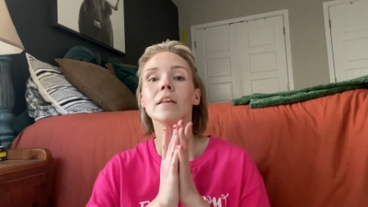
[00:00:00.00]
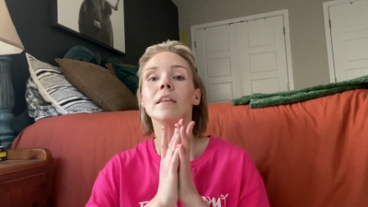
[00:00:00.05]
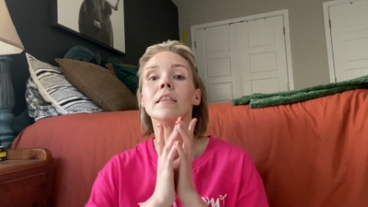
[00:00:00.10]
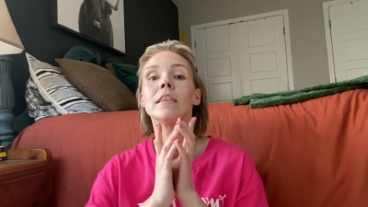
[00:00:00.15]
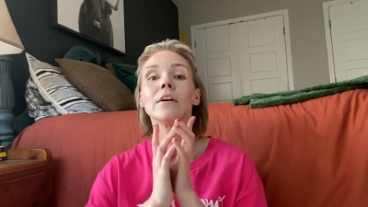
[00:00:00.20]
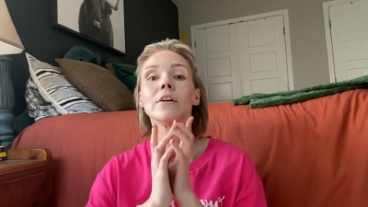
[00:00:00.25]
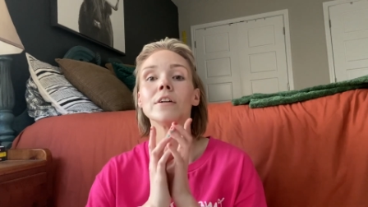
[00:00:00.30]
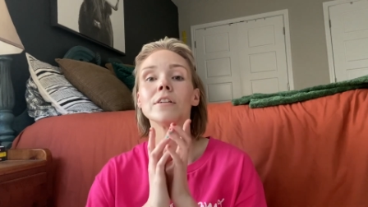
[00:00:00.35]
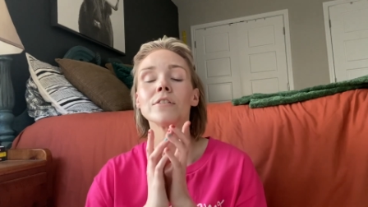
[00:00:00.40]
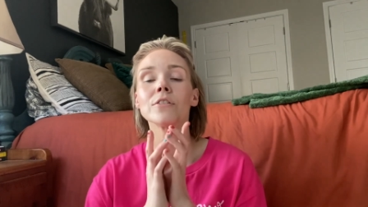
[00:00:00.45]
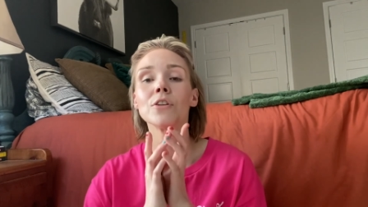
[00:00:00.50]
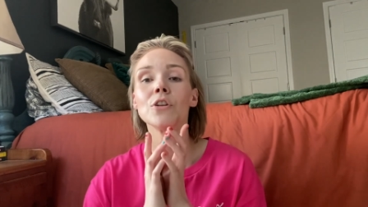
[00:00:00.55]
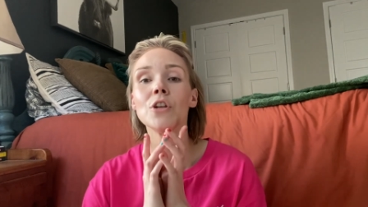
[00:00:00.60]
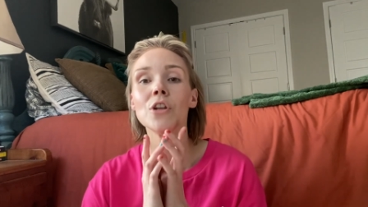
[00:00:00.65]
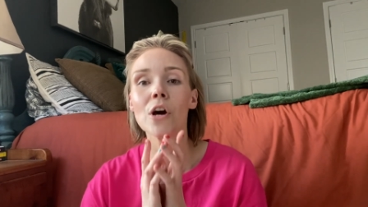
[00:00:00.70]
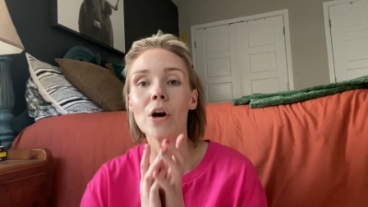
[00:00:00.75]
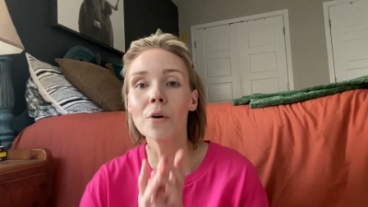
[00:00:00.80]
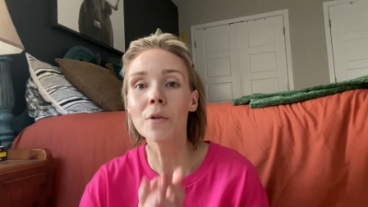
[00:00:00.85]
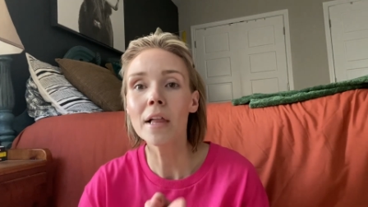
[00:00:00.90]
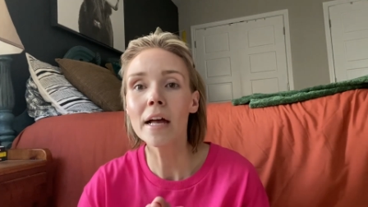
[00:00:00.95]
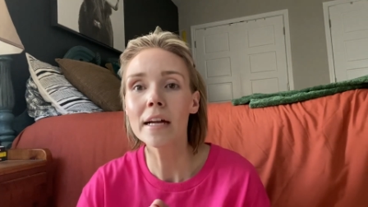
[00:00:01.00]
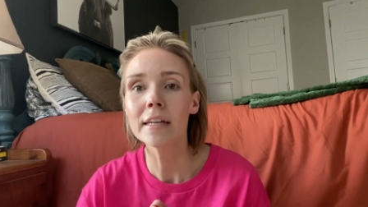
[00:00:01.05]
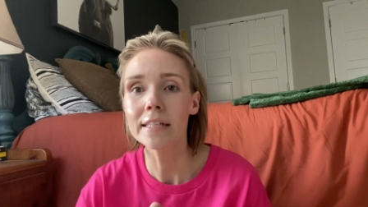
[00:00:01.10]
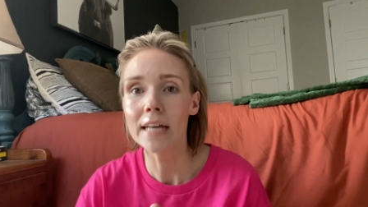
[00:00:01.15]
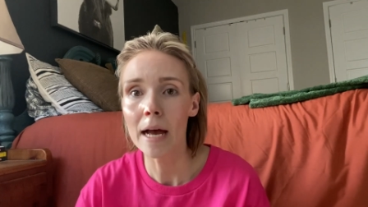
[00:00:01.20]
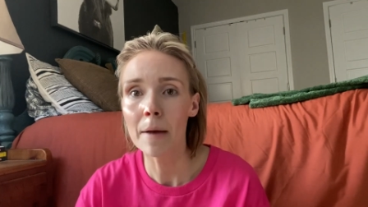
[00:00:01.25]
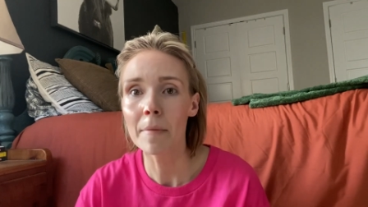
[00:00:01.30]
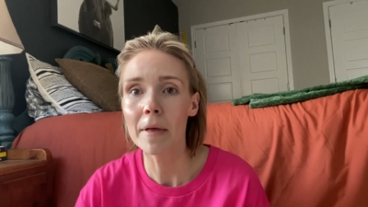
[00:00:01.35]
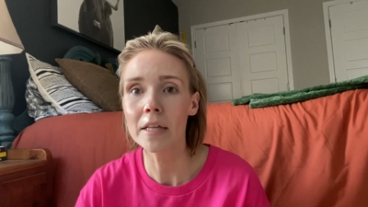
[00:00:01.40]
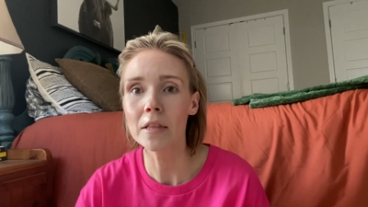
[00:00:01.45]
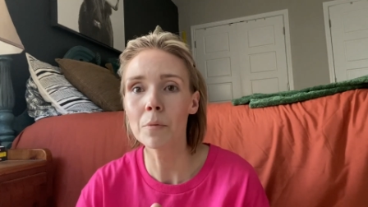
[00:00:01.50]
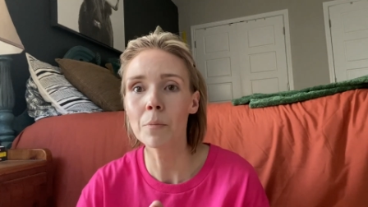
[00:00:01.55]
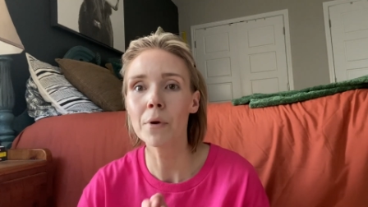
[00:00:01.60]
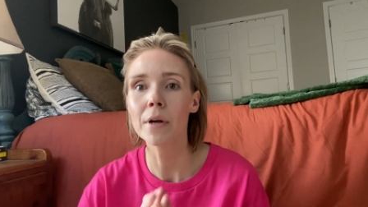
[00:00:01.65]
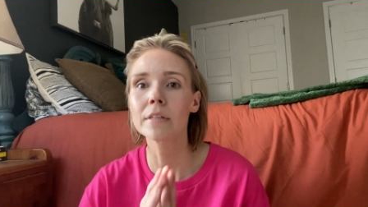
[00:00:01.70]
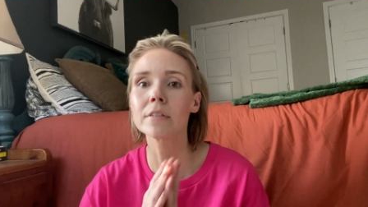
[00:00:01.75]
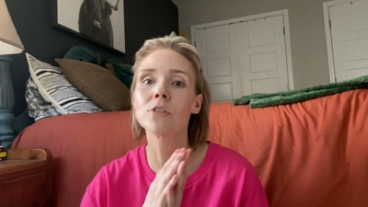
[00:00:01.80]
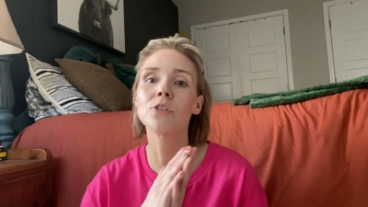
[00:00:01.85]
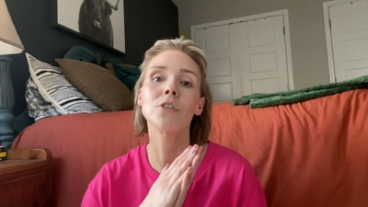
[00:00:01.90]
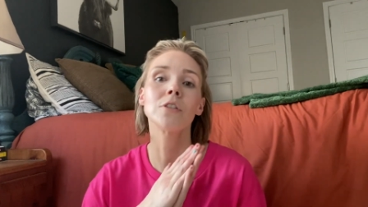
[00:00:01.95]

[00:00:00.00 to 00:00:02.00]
there is no time like the present.